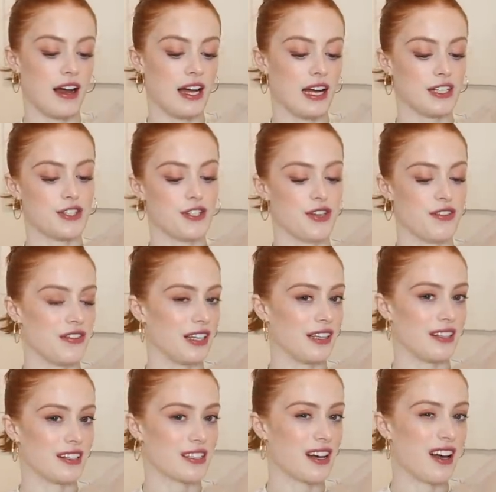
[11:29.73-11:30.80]
I actually don't
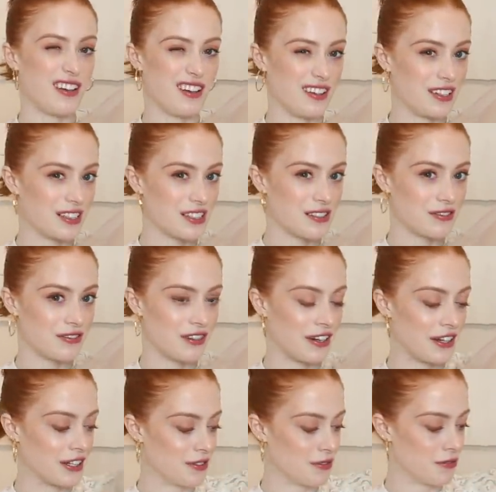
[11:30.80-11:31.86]
think this colour looks
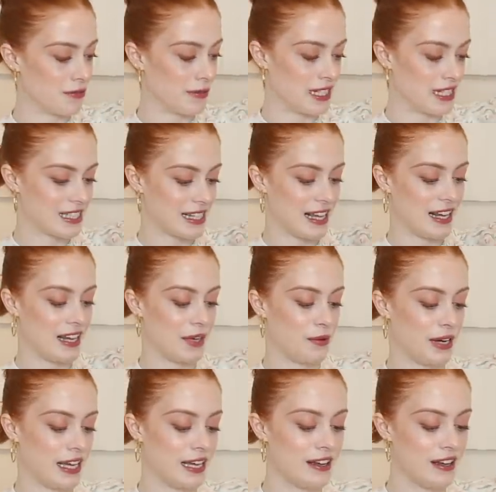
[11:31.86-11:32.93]
very good with my skin
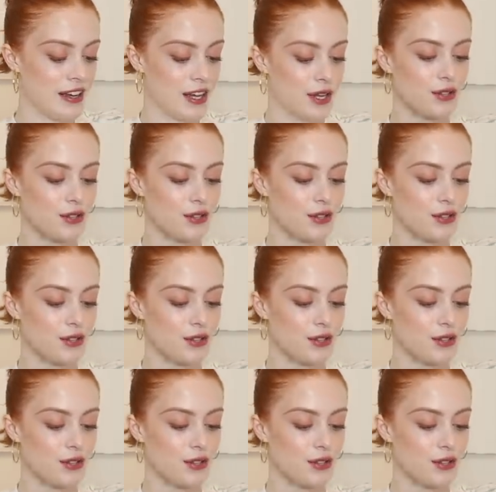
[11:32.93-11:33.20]
anyway